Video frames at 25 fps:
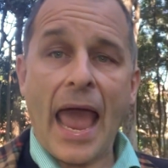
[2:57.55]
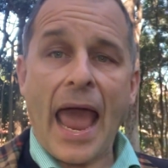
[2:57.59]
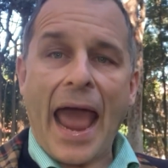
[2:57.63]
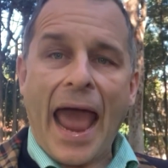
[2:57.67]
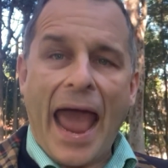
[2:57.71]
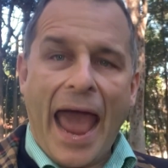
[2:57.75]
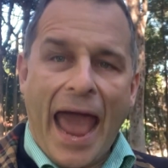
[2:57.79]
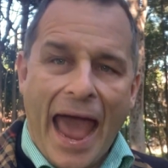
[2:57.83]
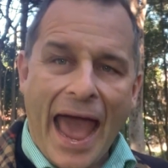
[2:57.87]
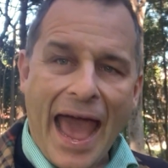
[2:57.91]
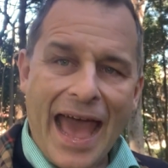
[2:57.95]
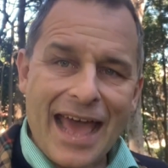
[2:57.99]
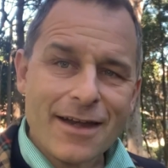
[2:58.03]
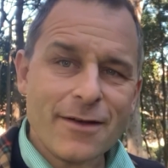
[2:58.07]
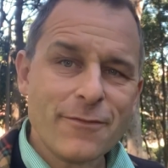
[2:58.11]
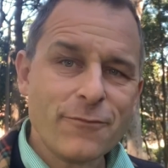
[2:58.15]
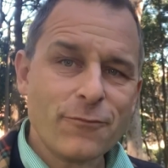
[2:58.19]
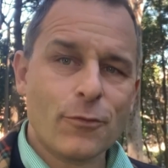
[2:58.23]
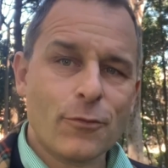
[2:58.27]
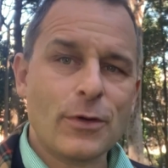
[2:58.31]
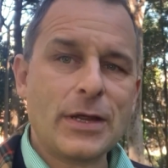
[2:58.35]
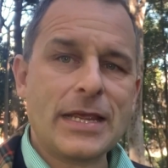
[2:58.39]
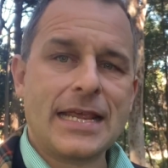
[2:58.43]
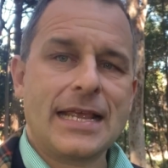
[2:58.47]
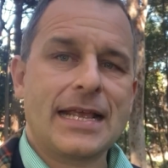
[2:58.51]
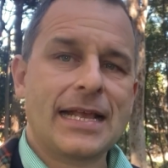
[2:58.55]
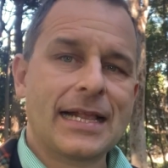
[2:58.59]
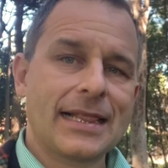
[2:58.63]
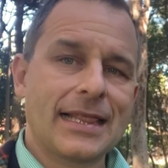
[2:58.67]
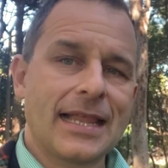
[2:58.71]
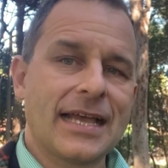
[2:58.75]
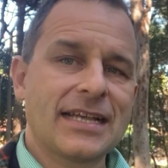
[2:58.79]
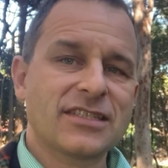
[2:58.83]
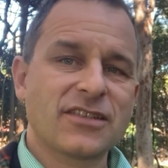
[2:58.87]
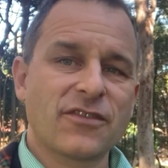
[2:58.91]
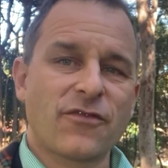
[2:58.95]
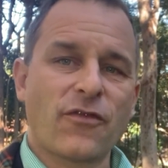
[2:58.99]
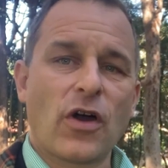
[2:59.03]
How have we
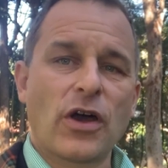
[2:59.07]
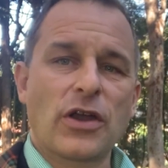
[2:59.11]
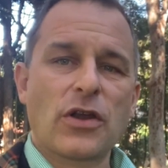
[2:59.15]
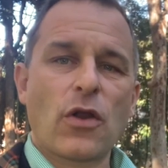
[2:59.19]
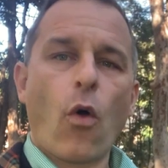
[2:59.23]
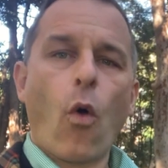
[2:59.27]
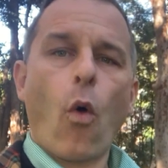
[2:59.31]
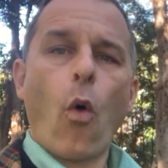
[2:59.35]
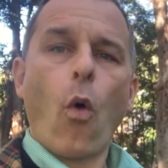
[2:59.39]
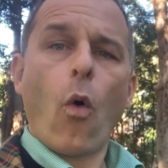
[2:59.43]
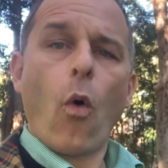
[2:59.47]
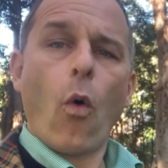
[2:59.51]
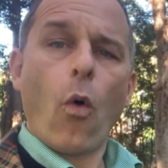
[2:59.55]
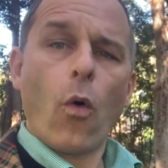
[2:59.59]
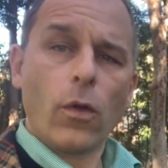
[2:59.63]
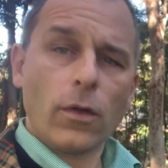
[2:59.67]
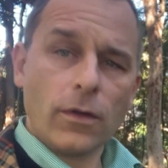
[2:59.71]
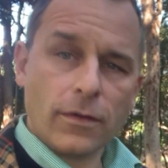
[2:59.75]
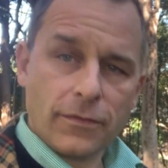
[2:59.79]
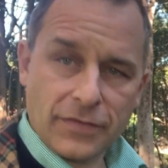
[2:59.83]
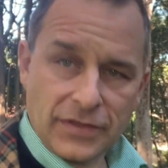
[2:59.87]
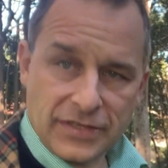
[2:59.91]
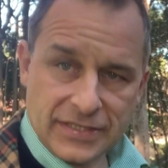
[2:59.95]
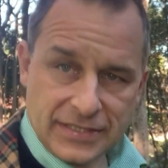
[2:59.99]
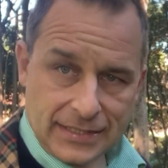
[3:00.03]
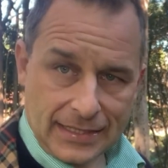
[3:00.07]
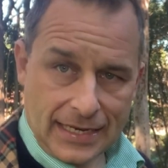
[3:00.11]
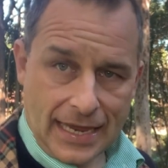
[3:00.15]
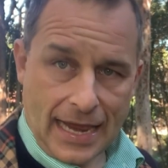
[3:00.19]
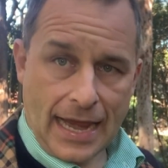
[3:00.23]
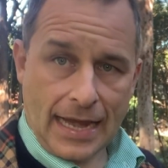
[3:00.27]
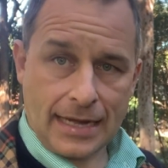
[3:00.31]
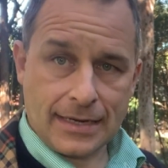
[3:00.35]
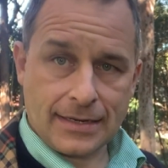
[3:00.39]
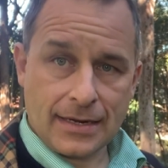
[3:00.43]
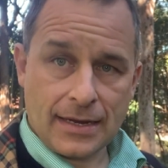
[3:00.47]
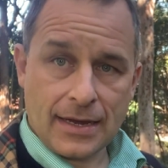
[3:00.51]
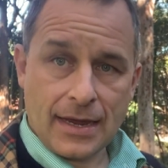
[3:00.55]
classified all of this
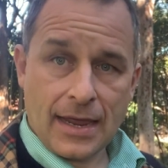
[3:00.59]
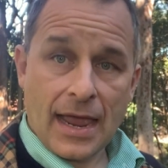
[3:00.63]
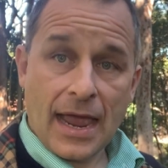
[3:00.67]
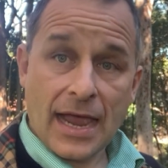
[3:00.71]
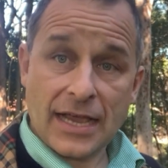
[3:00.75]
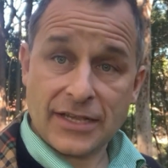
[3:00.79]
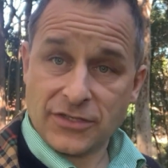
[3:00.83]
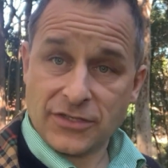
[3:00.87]
land as